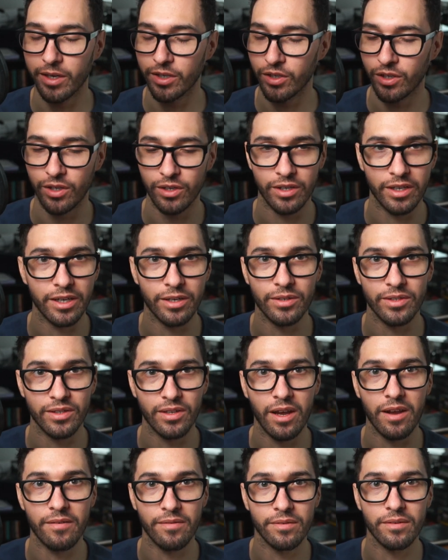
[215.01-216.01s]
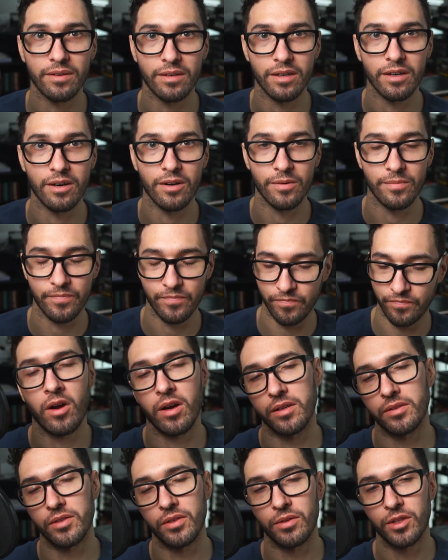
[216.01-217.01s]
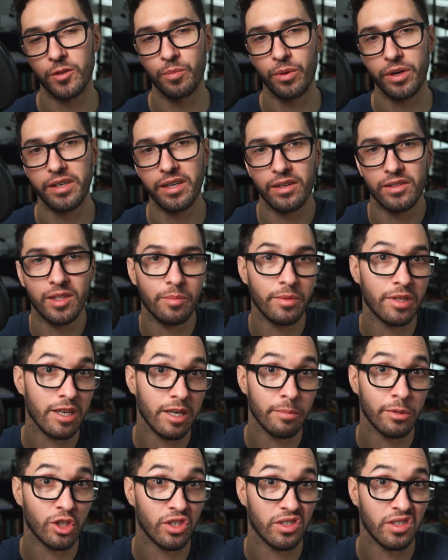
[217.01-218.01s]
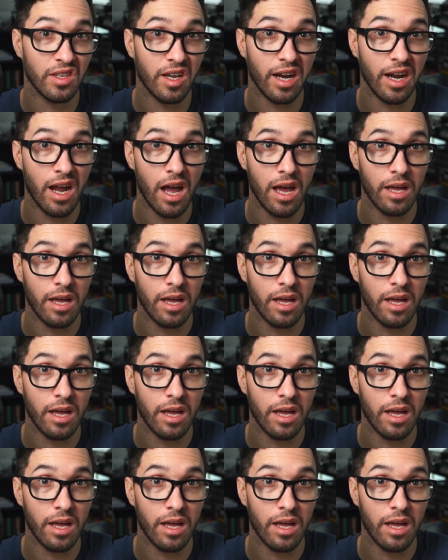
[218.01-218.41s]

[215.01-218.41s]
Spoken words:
Make sure your gear's safe, All right, so let's break down some of the images that I